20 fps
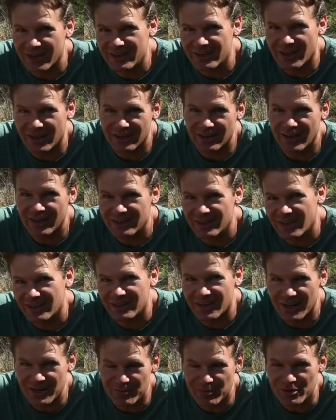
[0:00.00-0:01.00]
nine nine nine
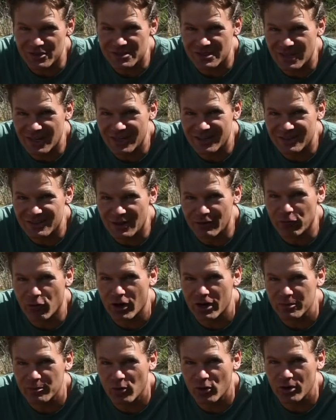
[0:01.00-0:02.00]
nine nine percent of
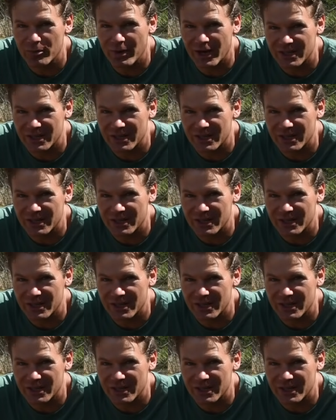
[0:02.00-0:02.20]
waterborne